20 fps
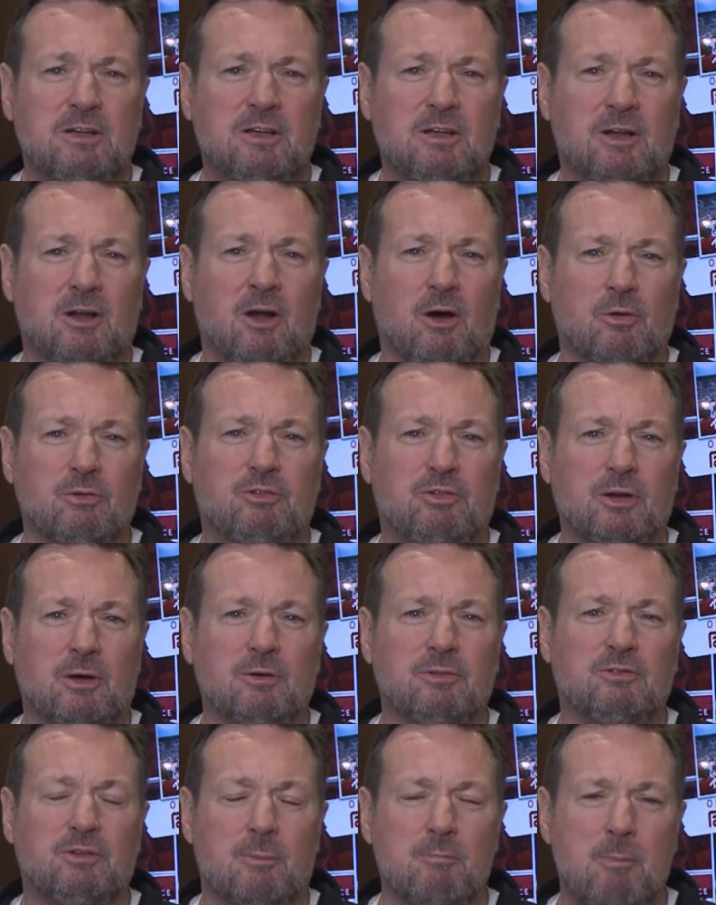You know,
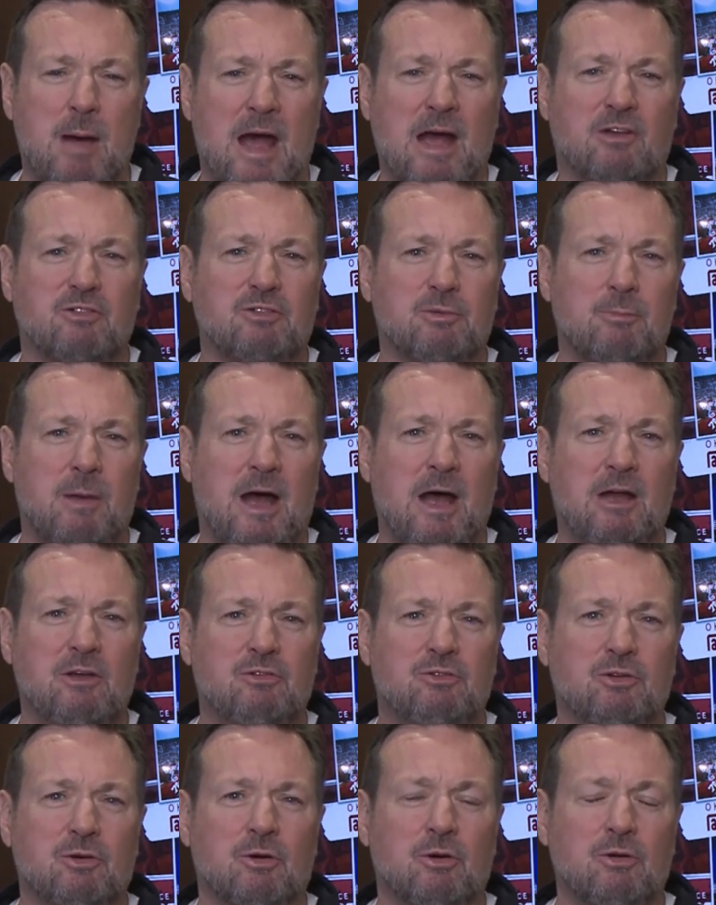to
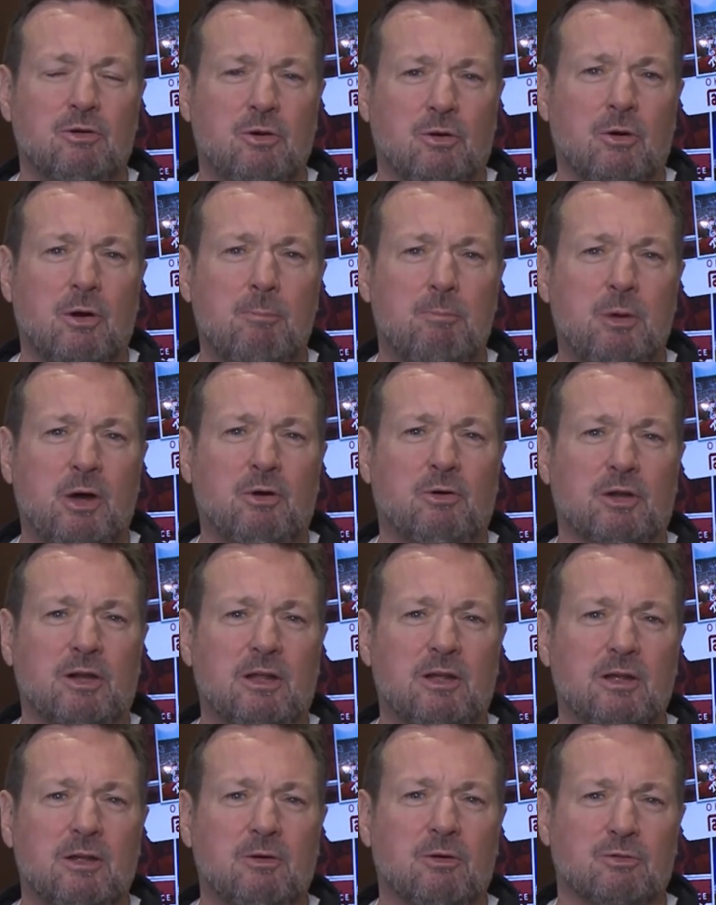maximize your ability,
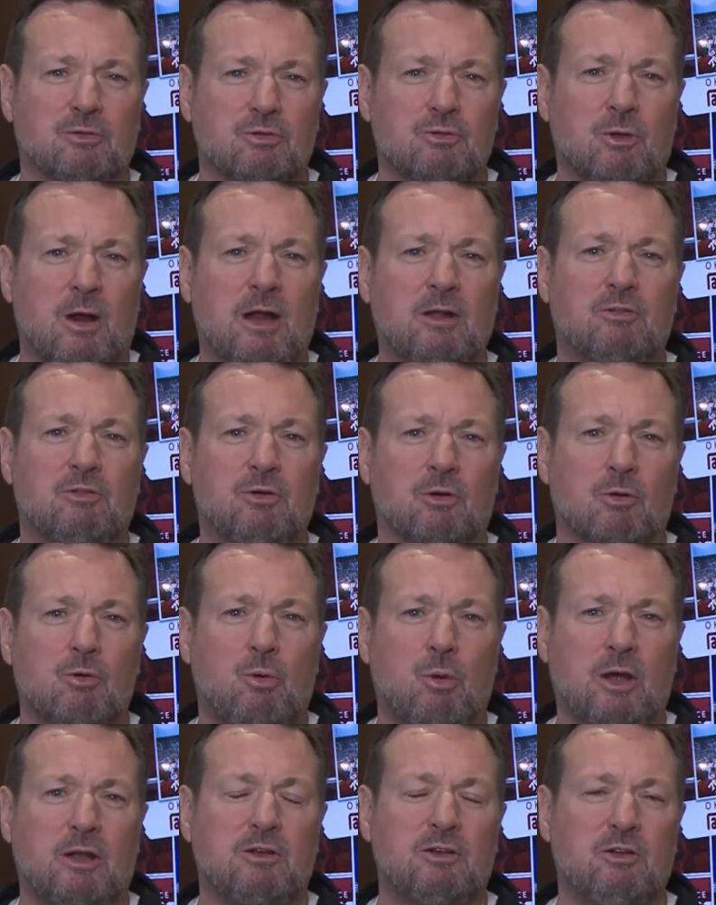your strength, your
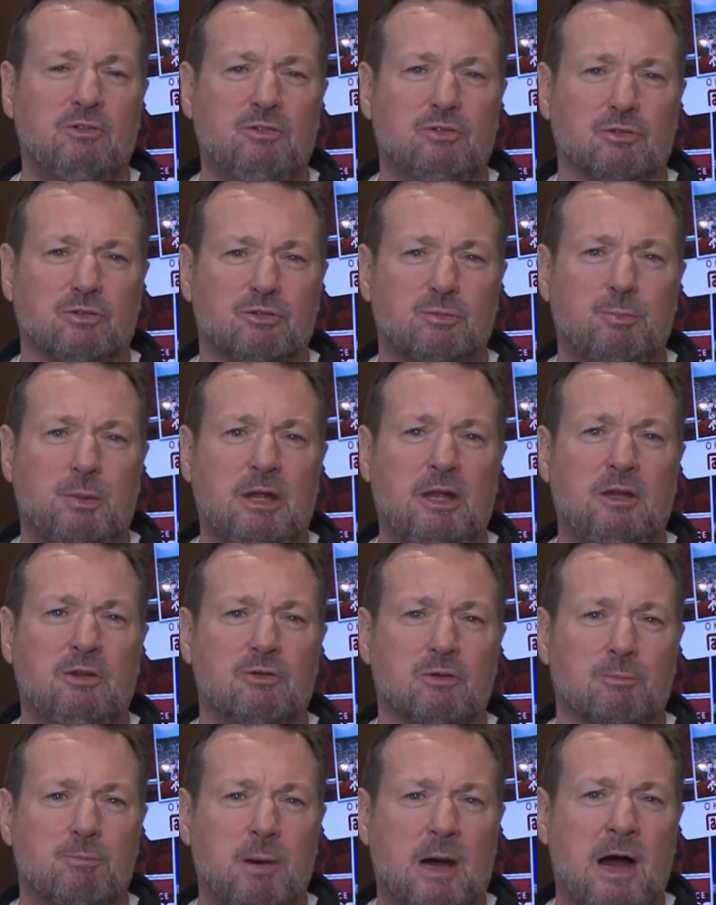quickness, your speed,
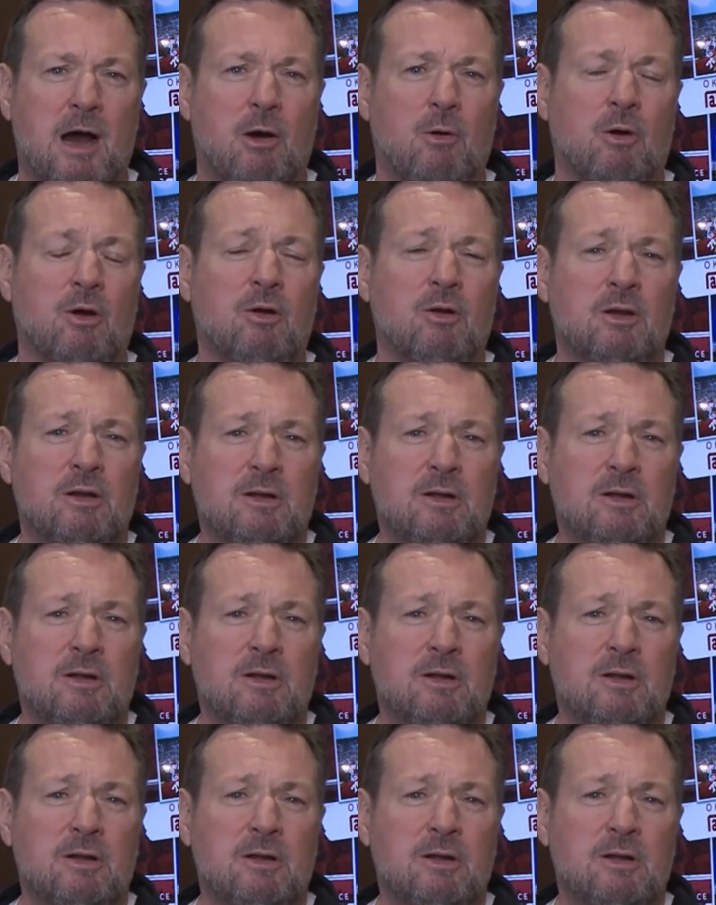your power.